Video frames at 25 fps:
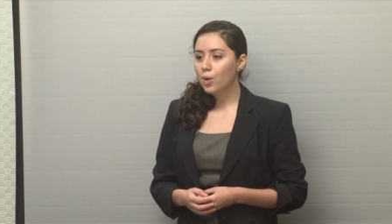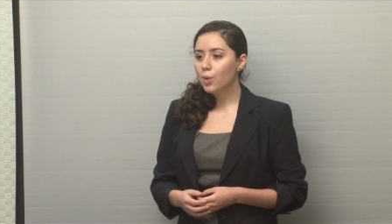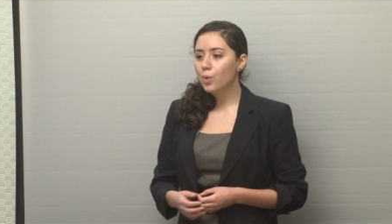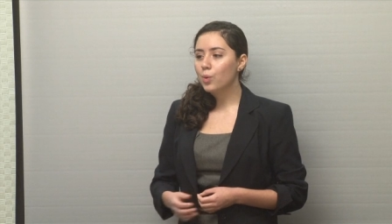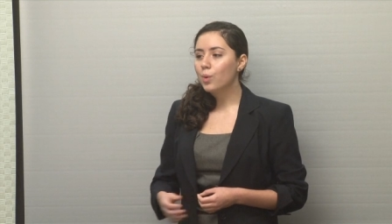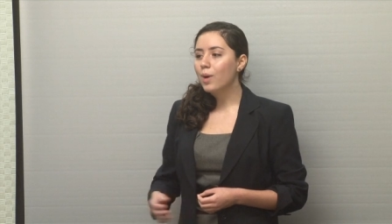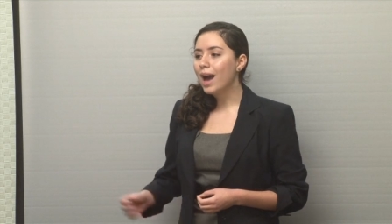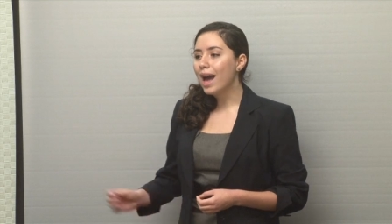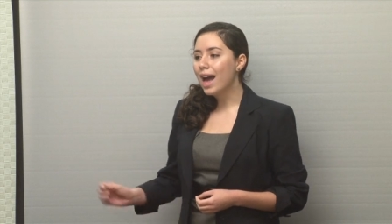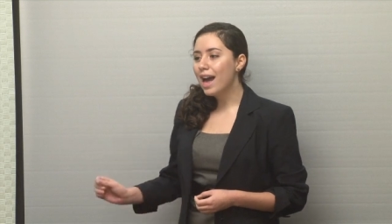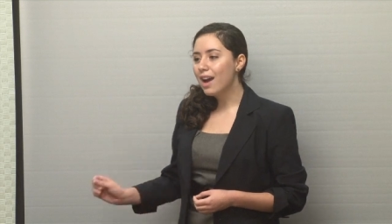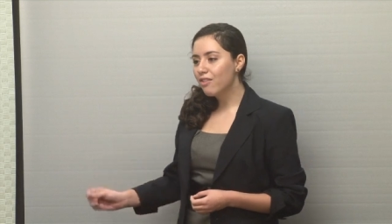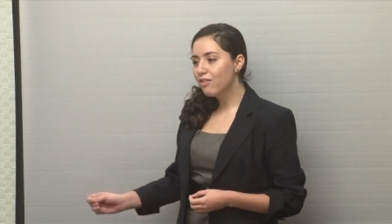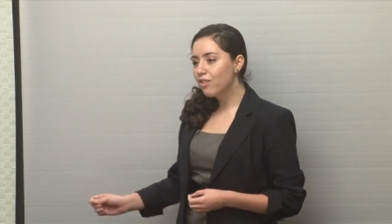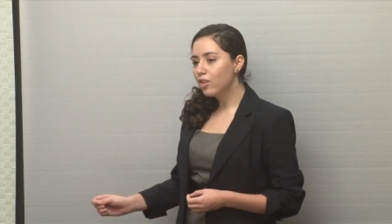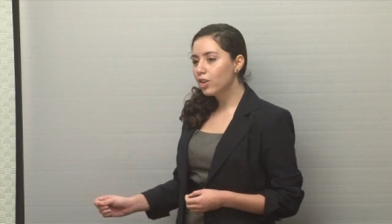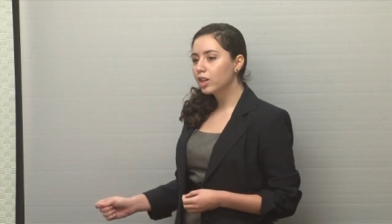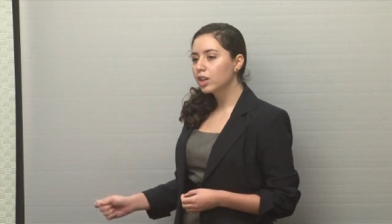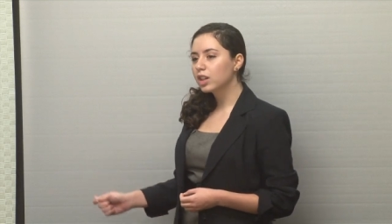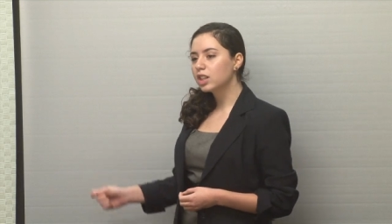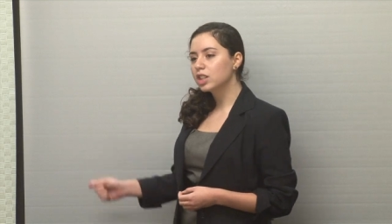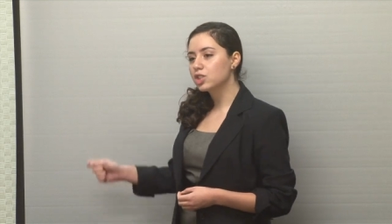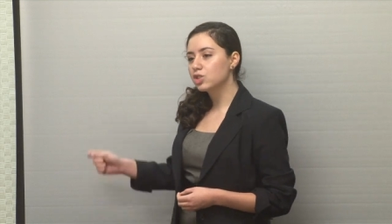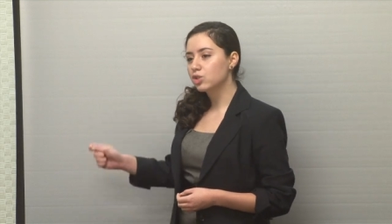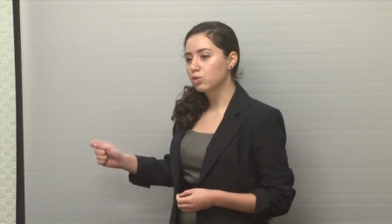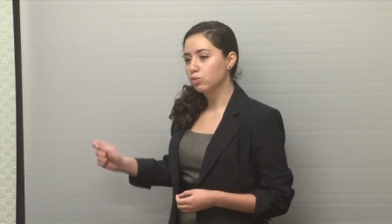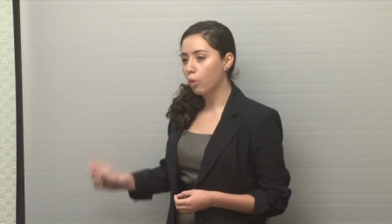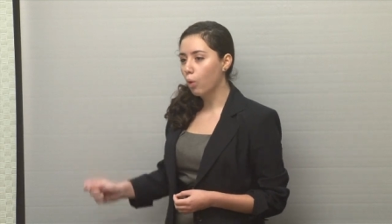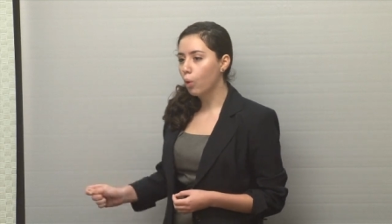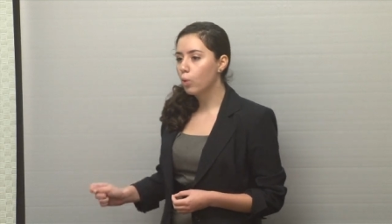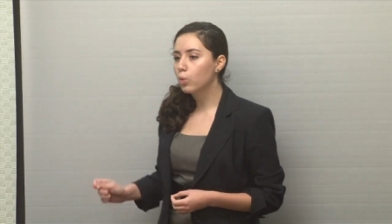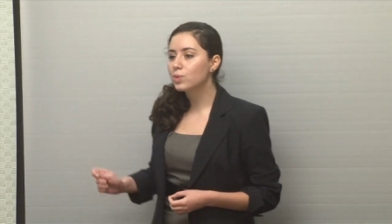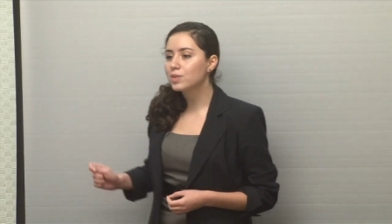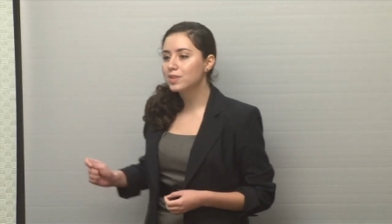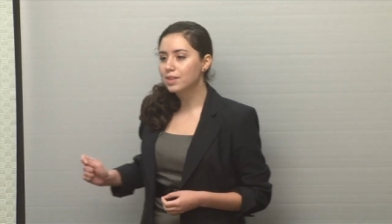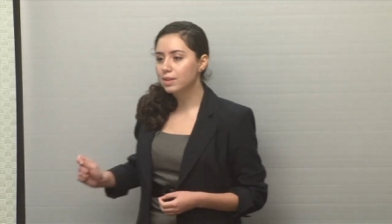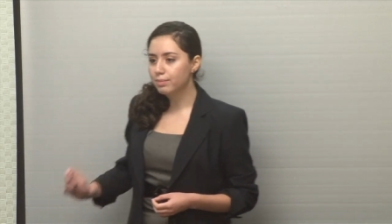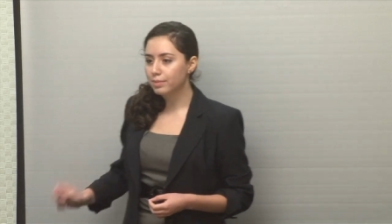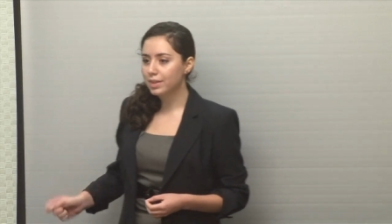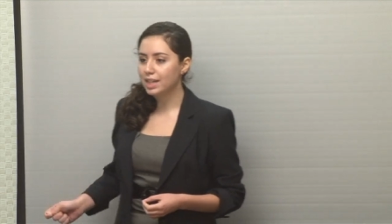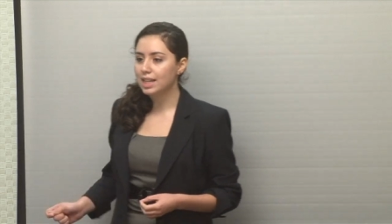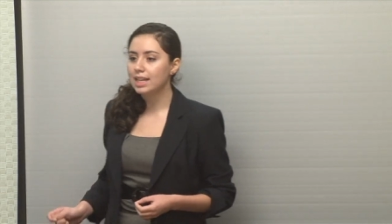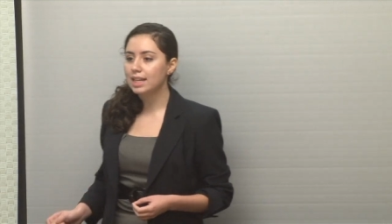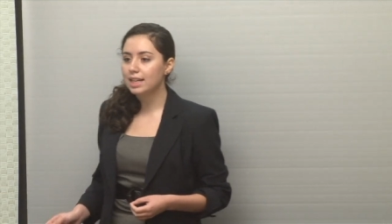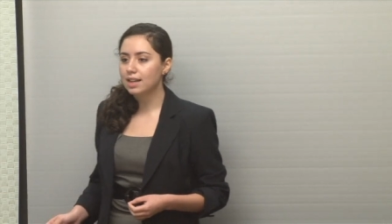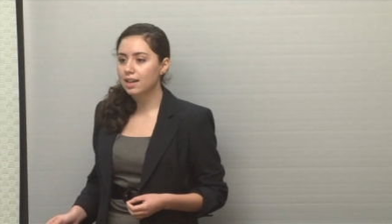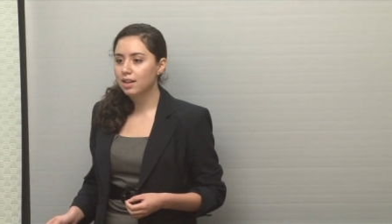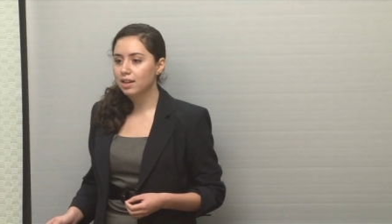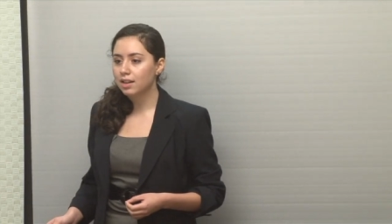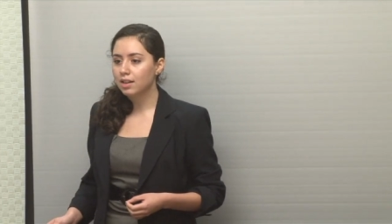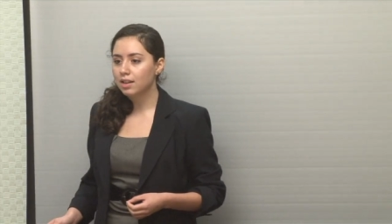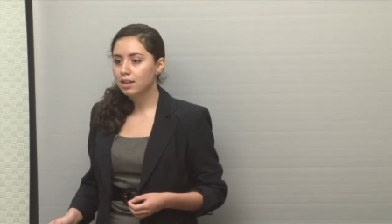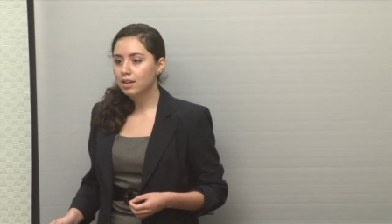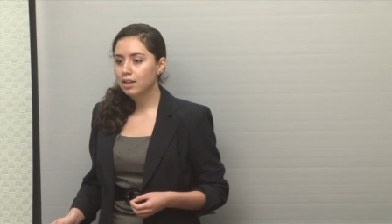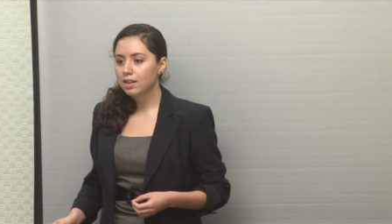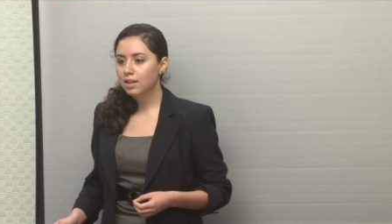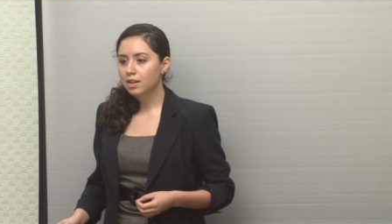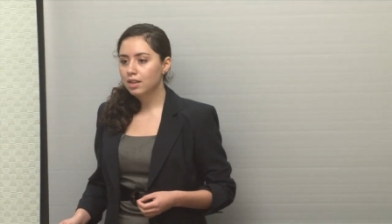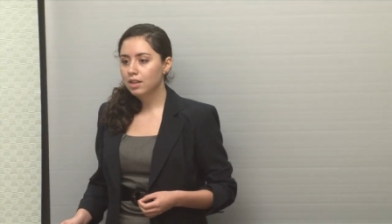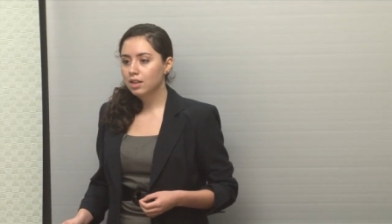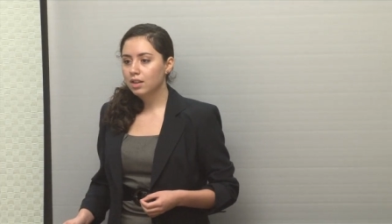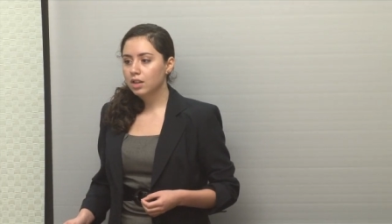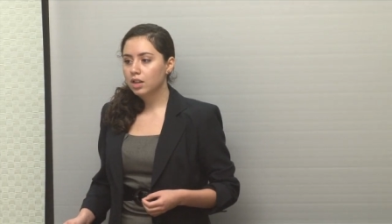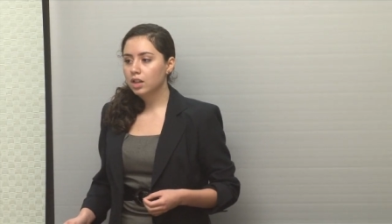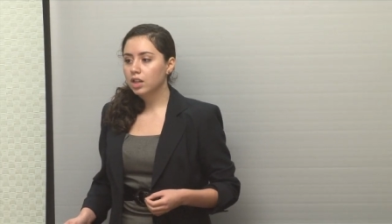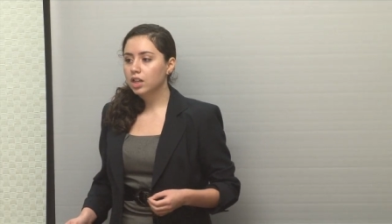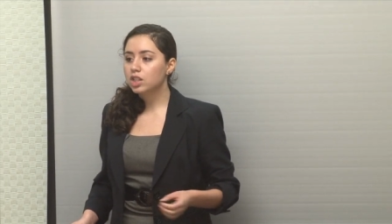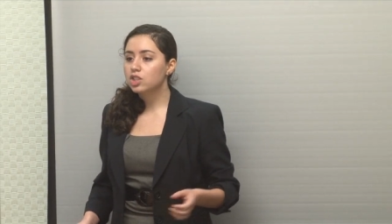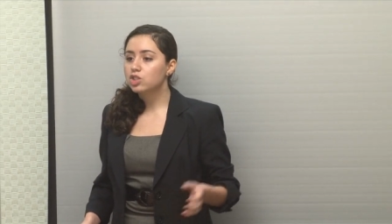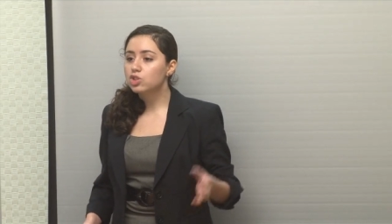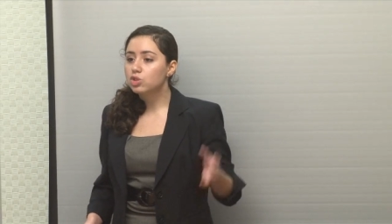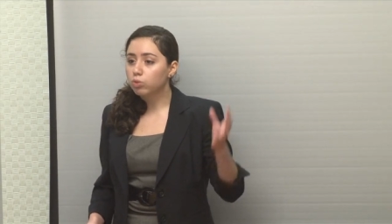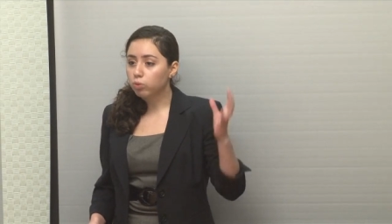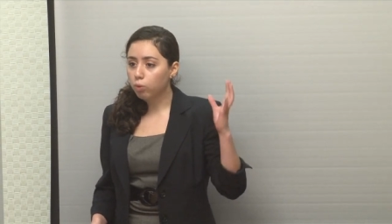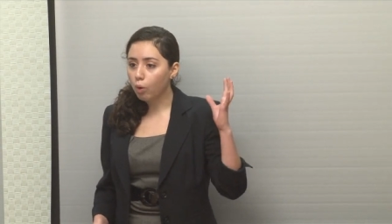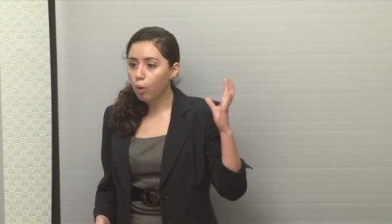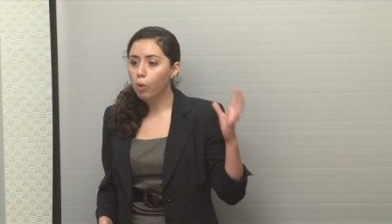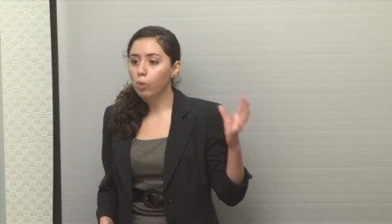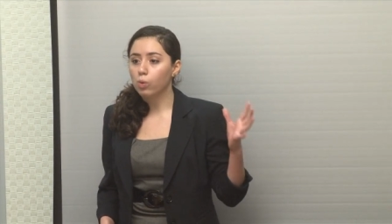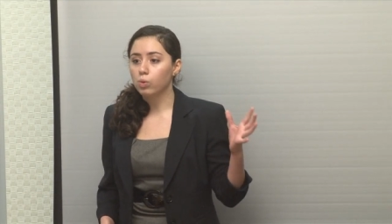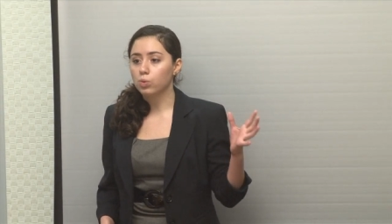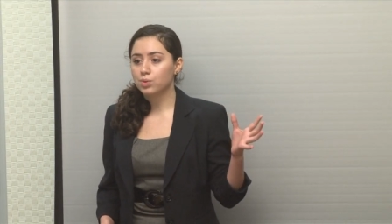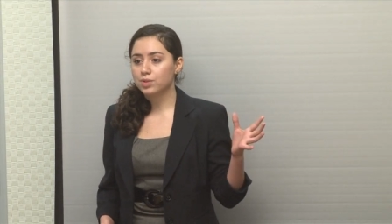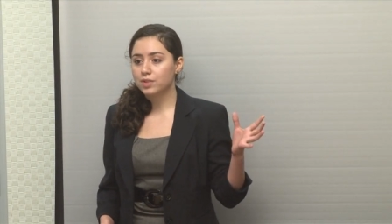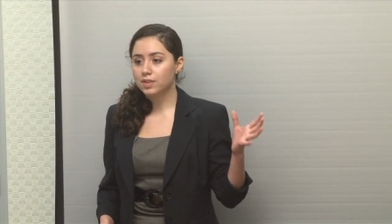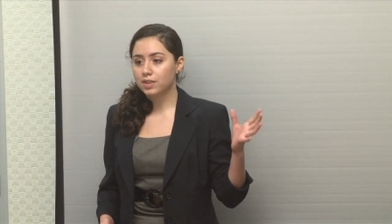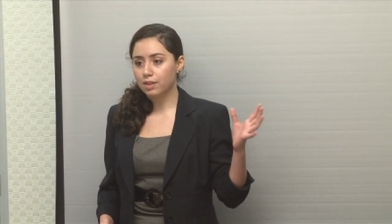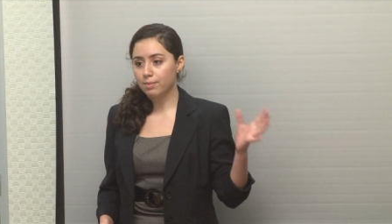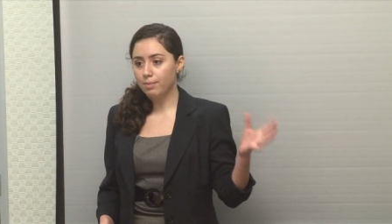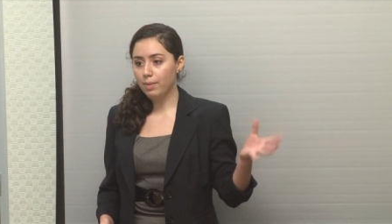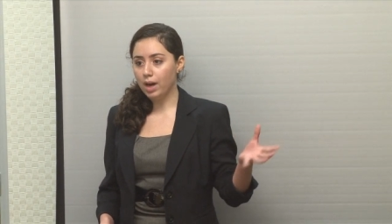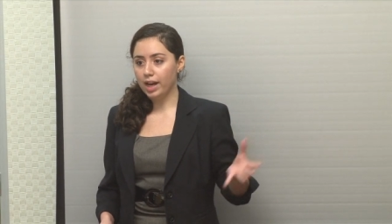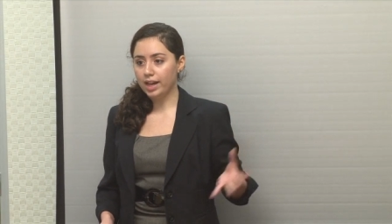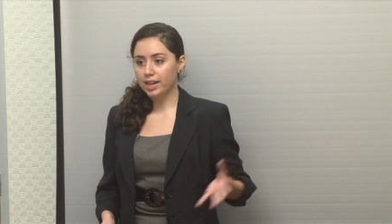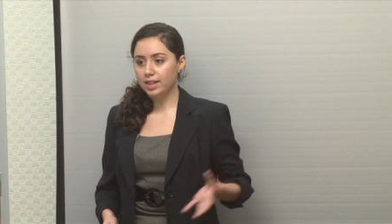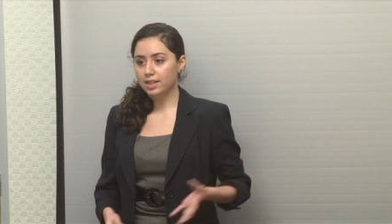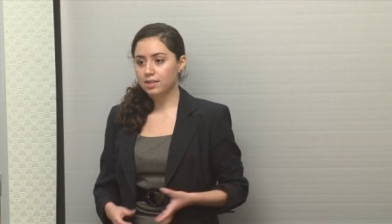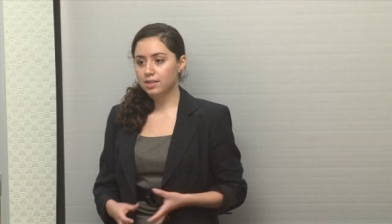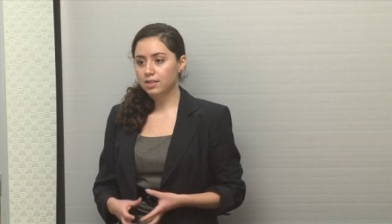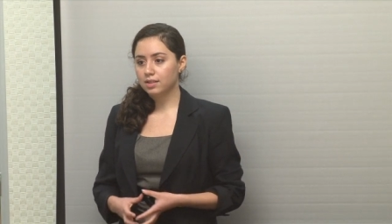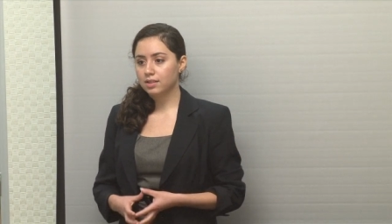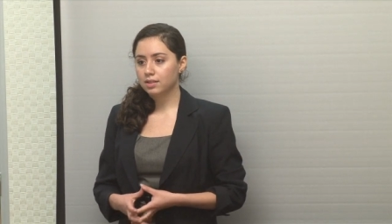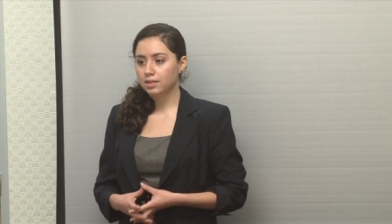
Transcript: "Whoever controls the media controls the mind."